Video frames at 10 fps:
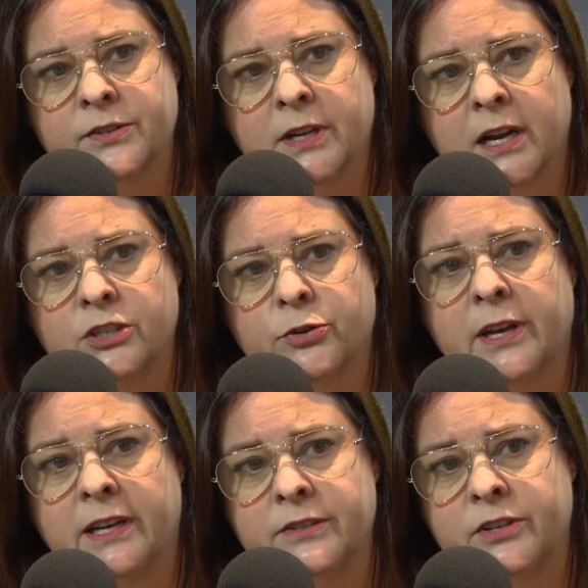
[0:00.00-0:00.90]
the
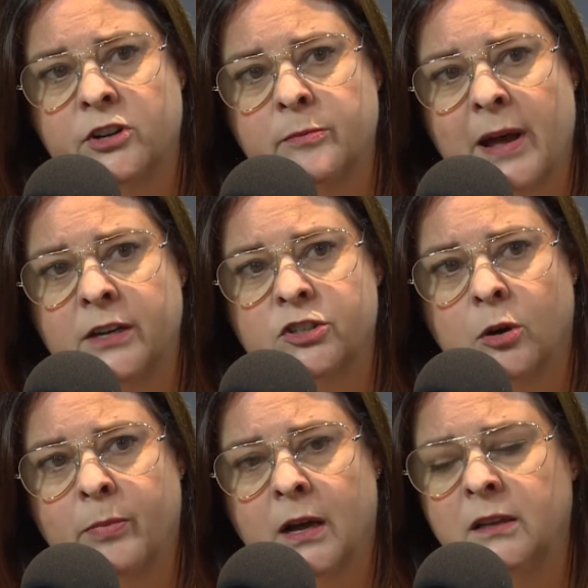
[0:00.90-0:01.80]
country. It is here in
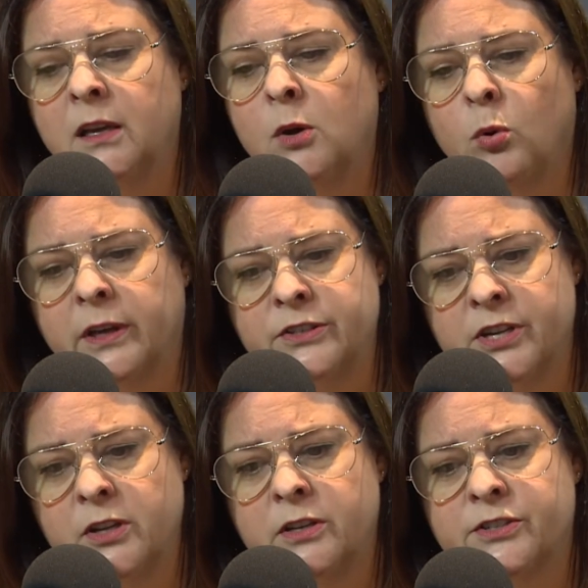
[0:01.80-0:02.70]
Manitoba. We'll
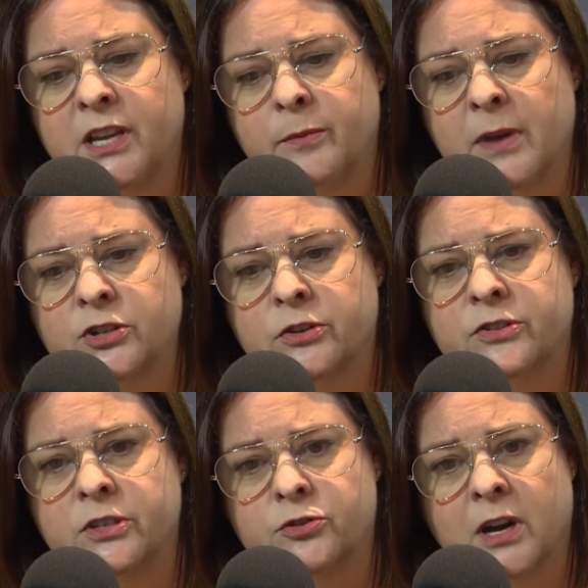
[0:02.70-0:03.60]
continue to take
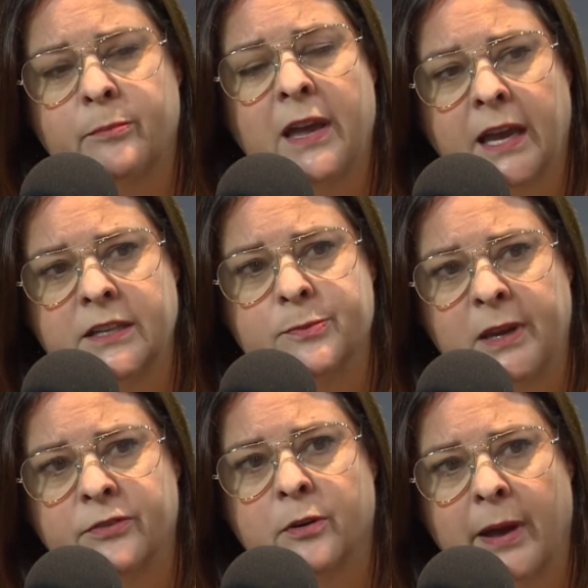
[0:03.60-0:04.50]
measures to try and make ends
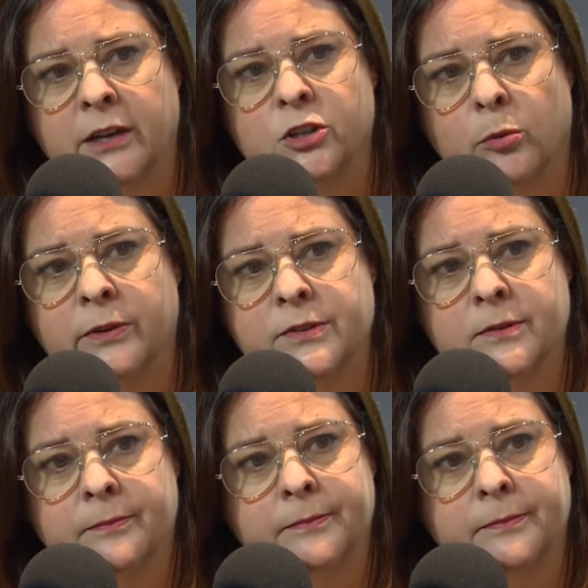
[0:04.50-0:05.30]
meet for Manitobans.